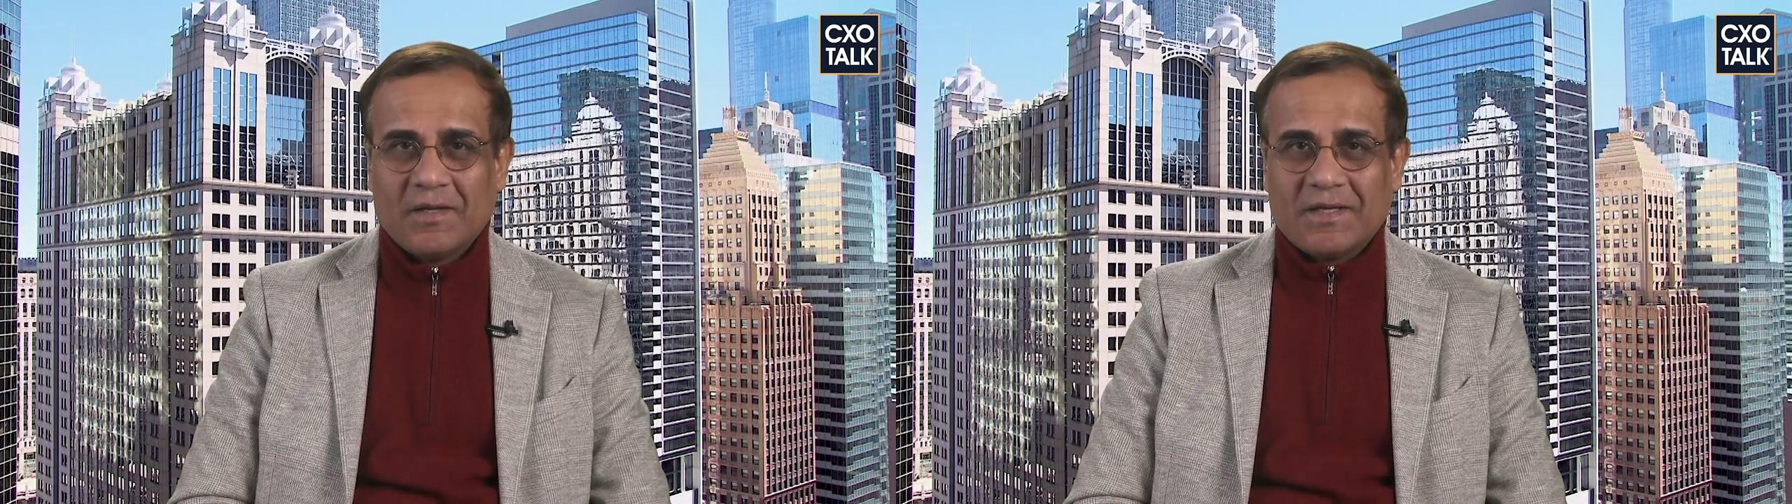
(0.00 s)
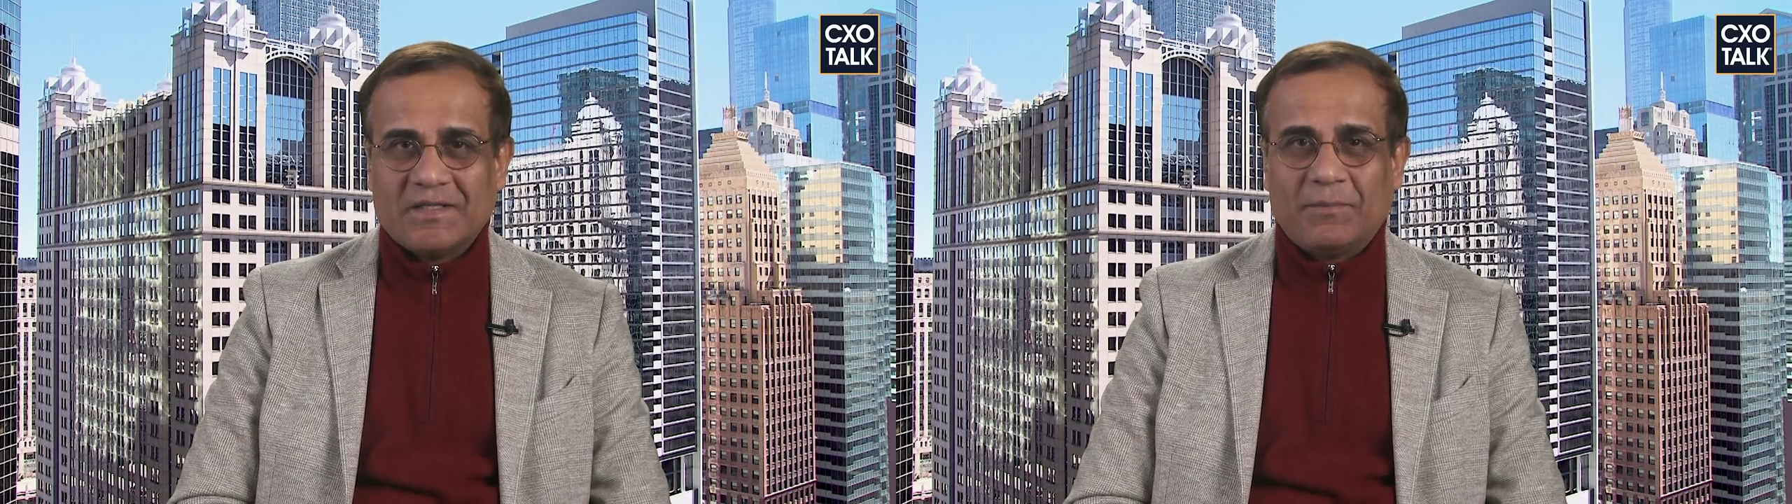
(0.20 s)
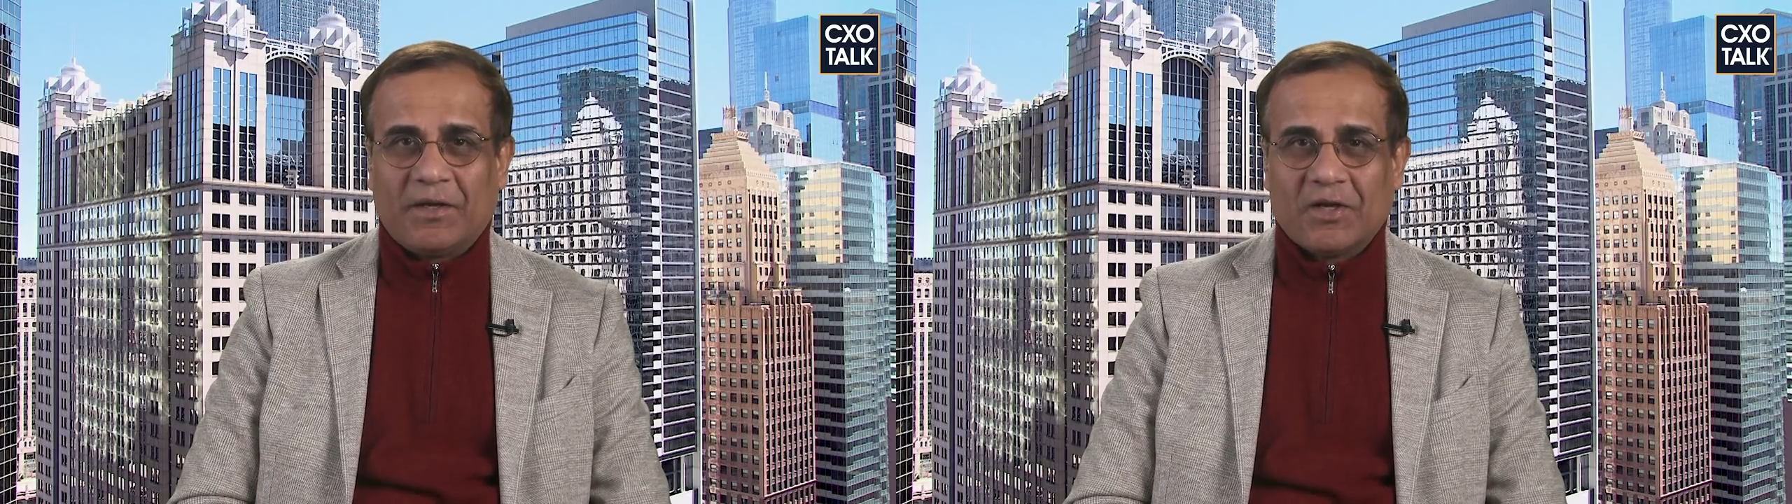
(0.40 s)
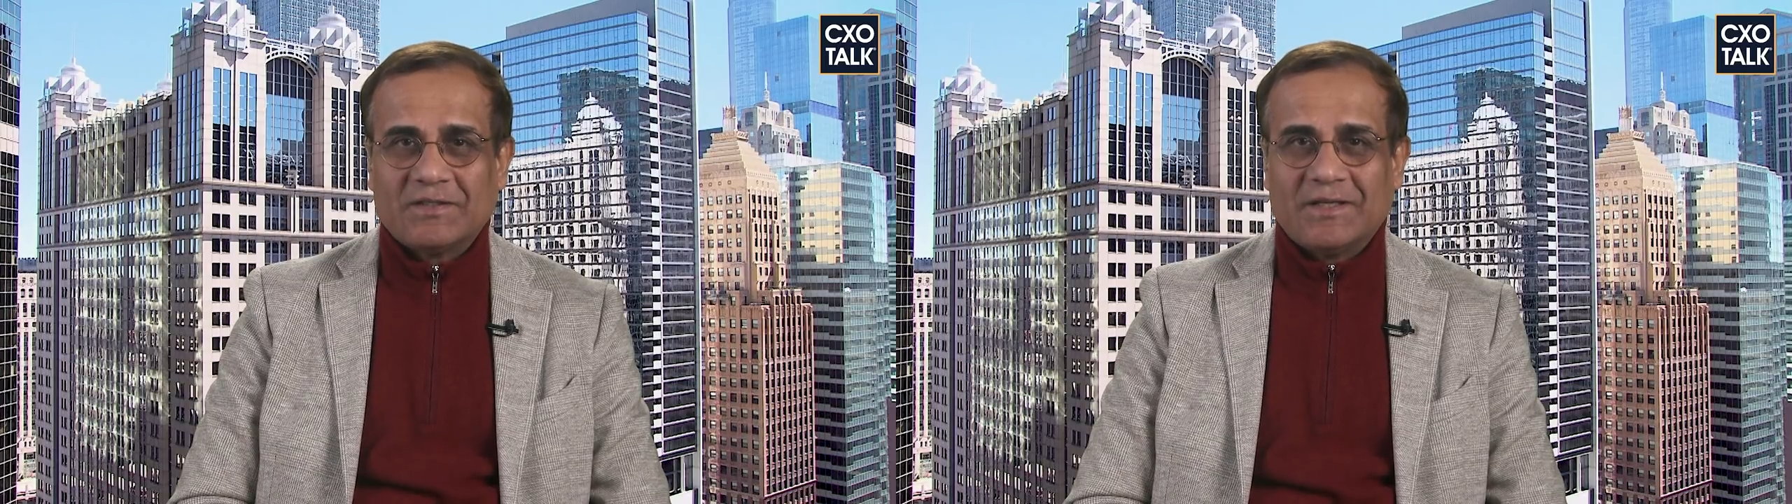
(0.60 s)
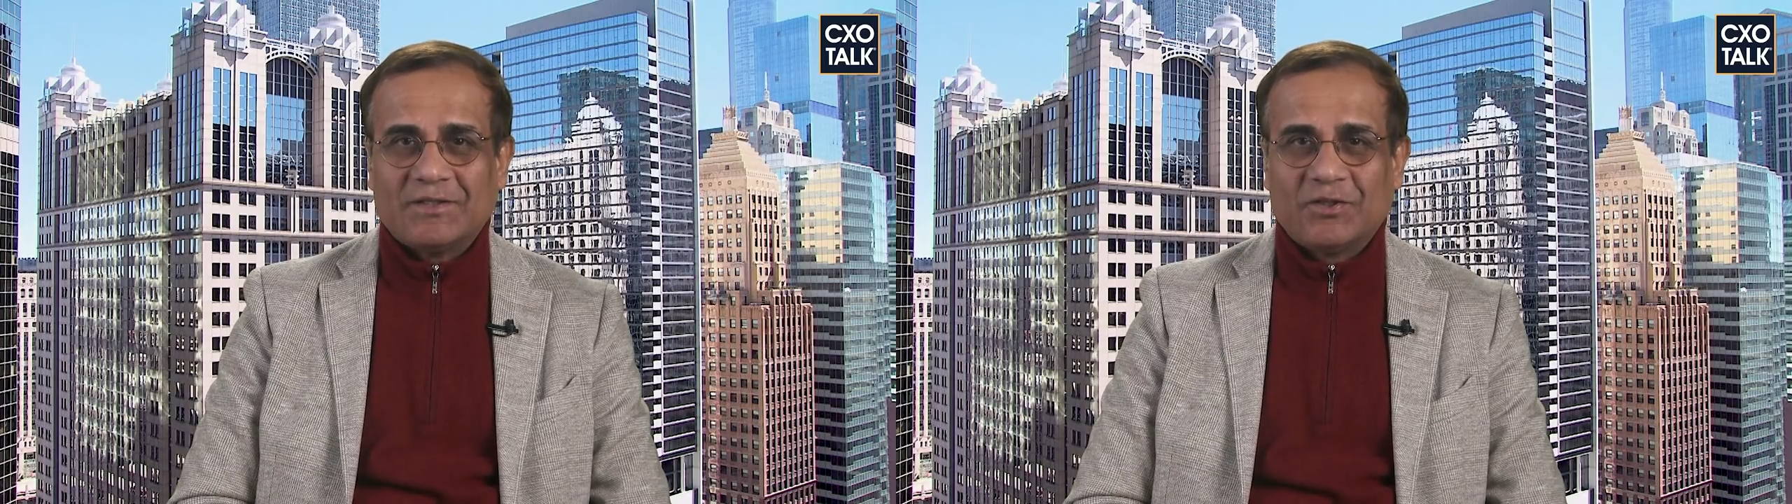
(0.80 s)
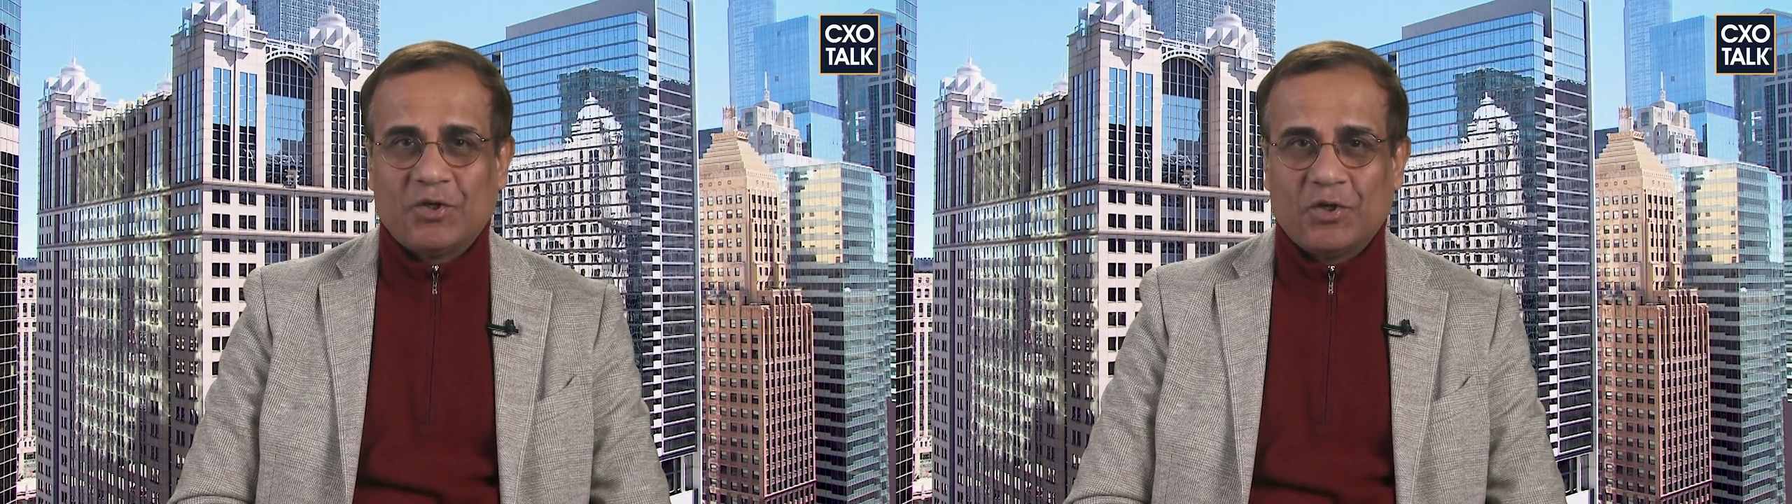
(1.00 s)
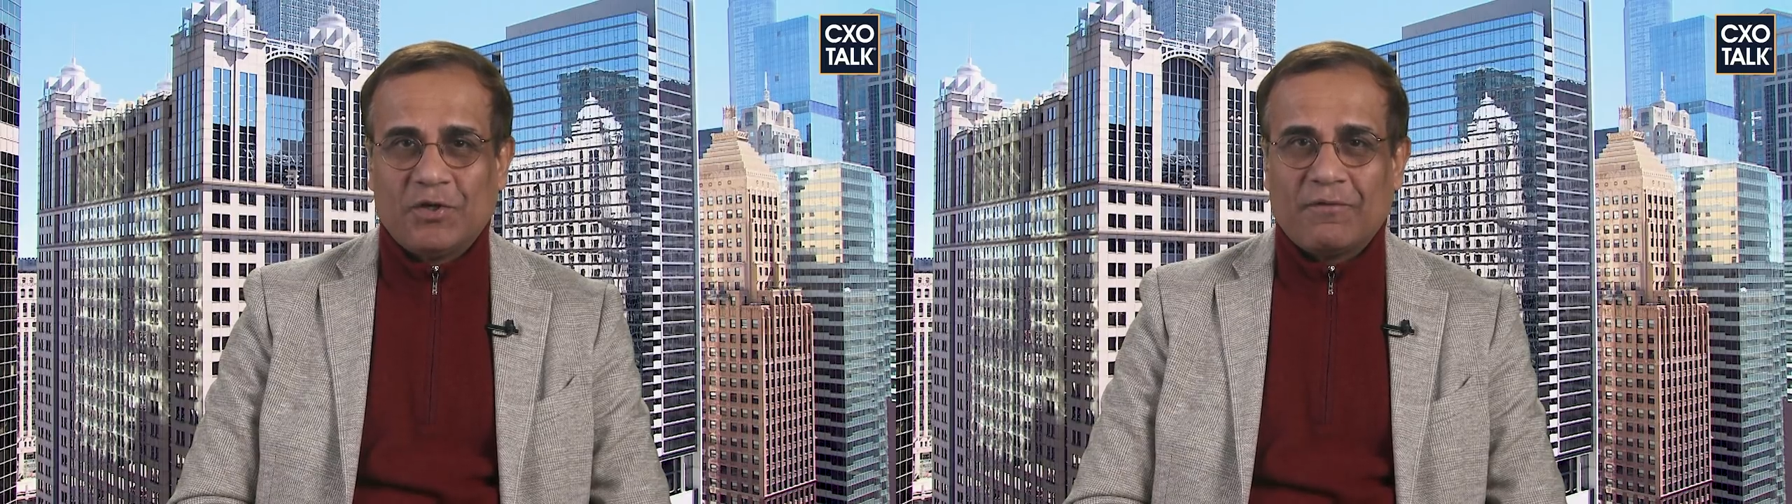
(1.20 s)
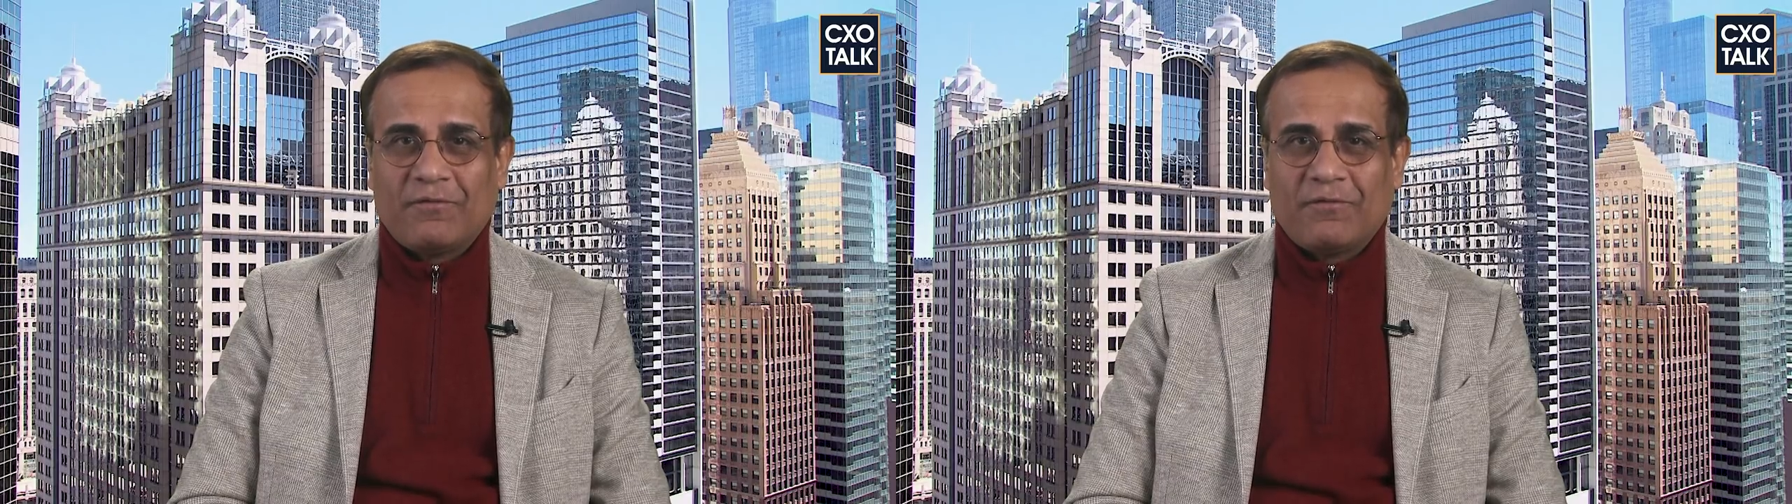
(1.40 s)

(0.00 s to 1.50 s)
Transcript: is because it is good